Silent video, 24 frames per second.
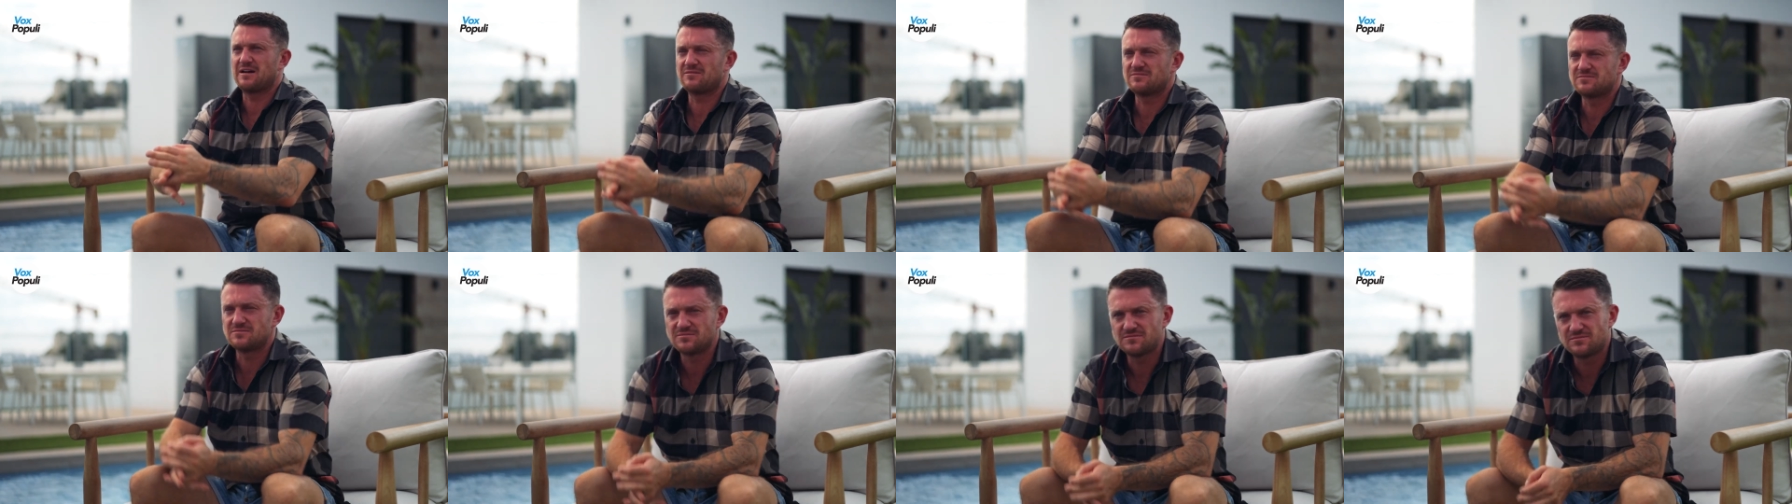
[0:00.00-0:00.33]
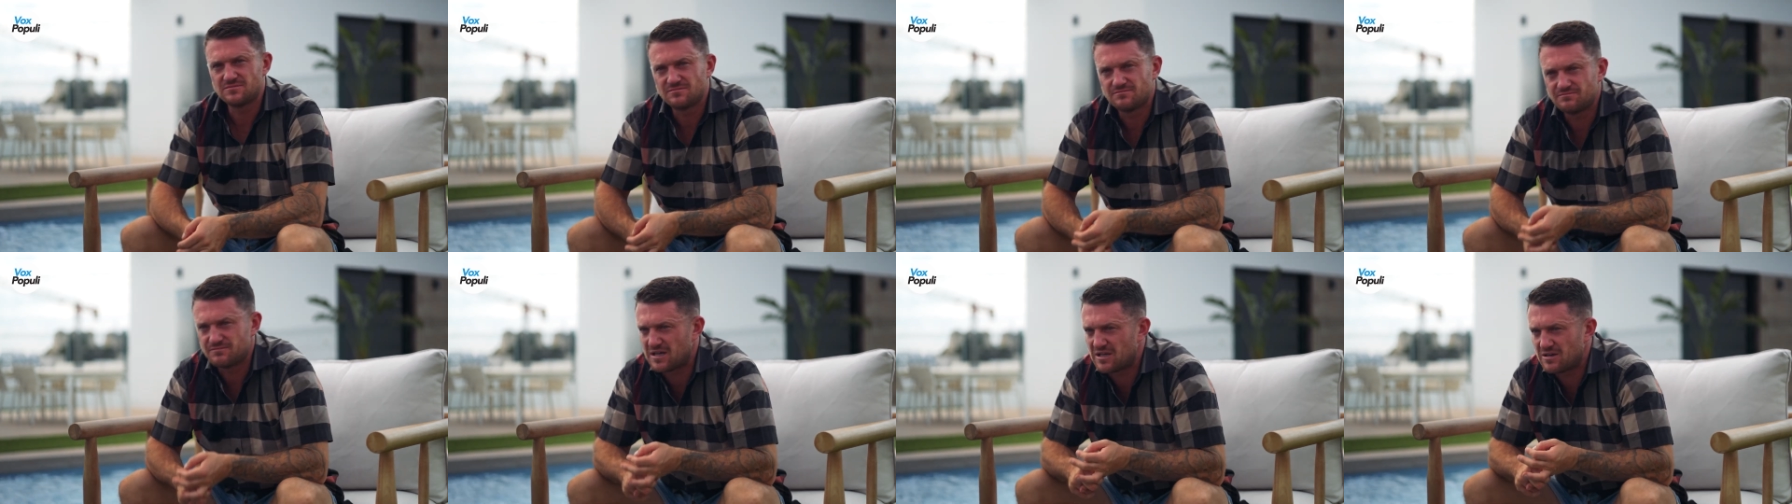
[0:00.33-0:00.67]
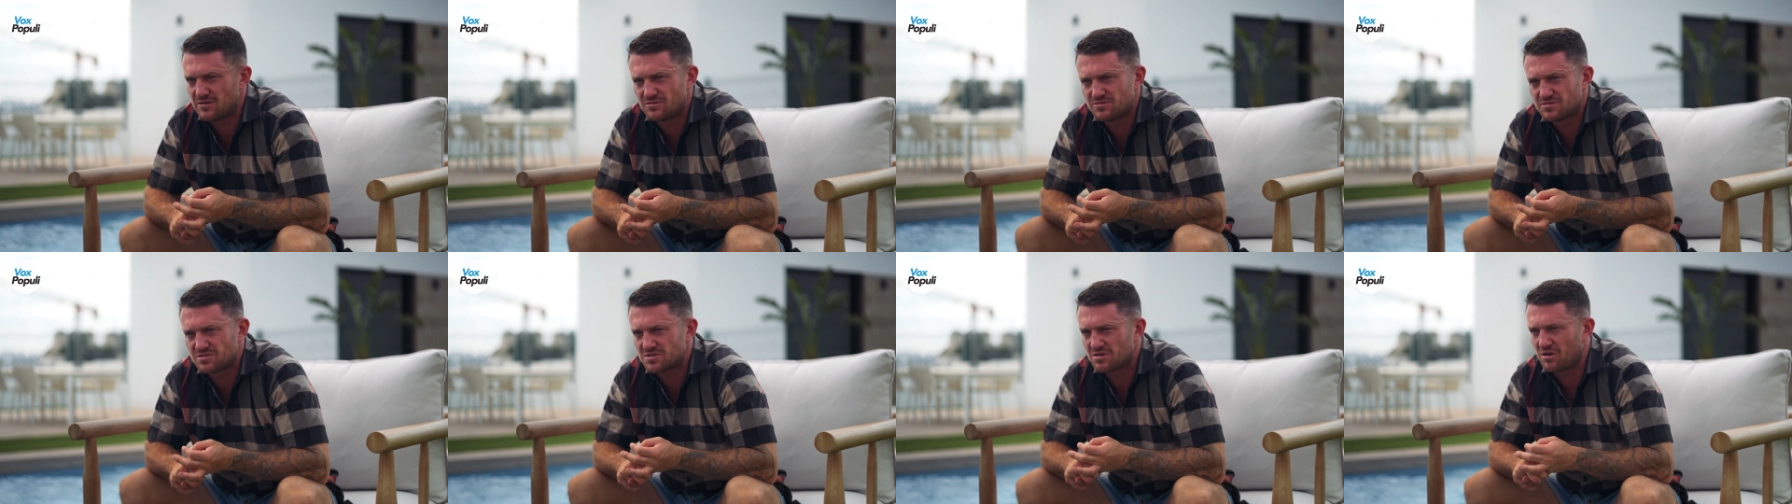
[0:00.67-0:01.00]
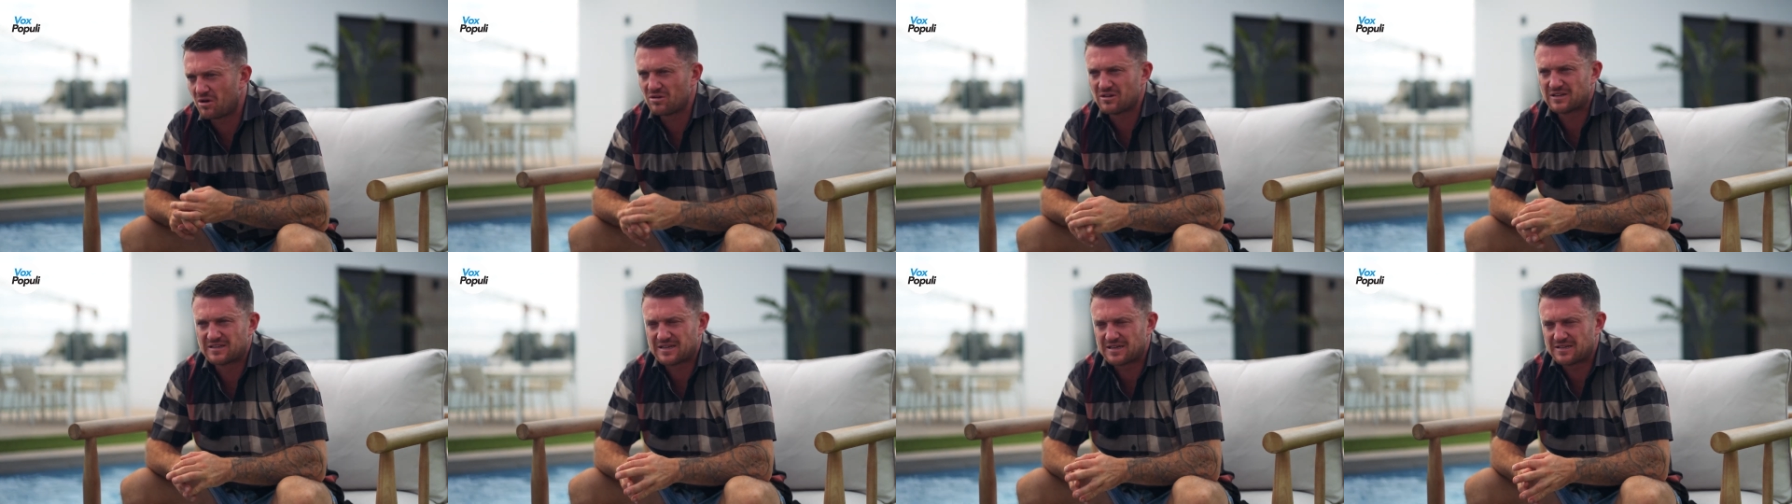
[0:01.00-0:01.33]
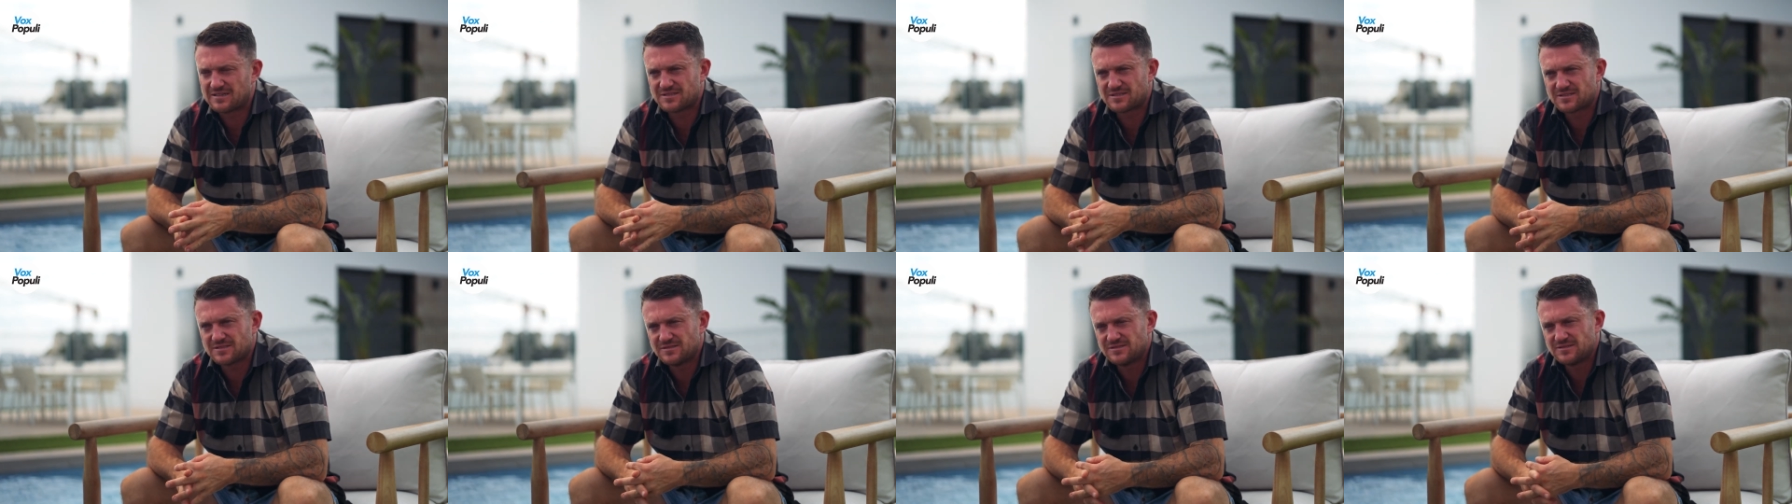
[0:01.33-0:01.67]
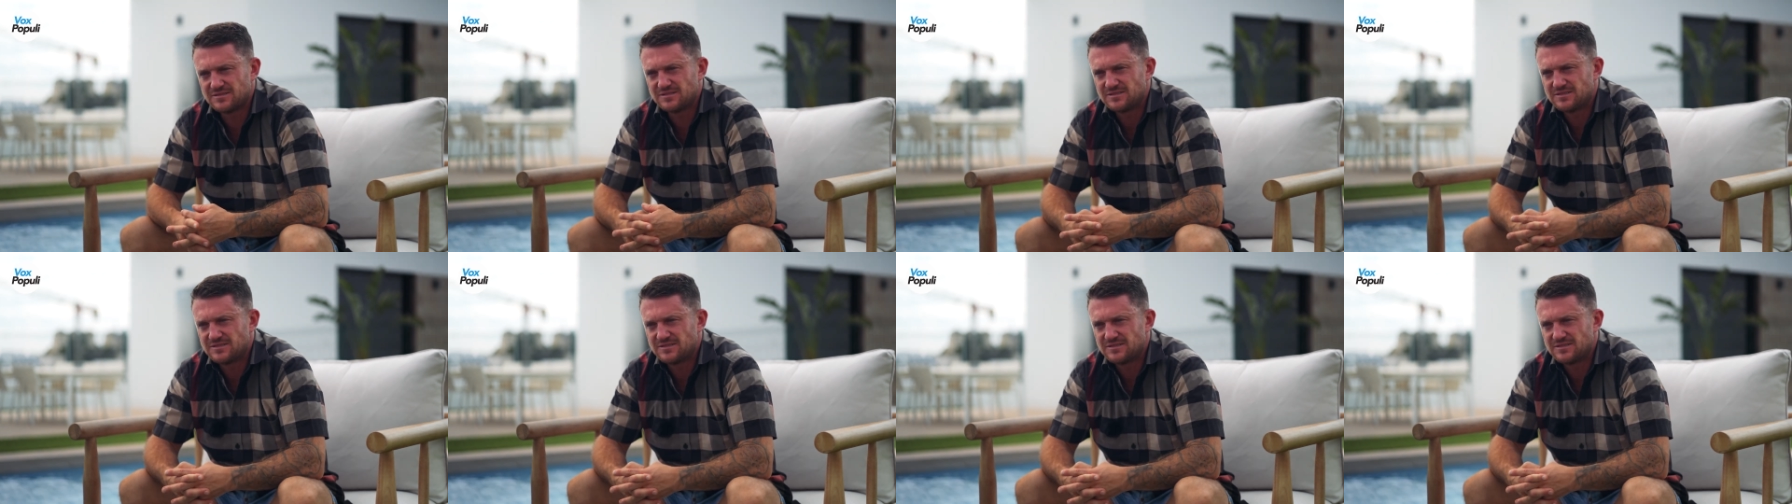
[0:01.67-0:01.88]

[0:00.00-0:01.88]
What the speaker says: out, meals, holidays,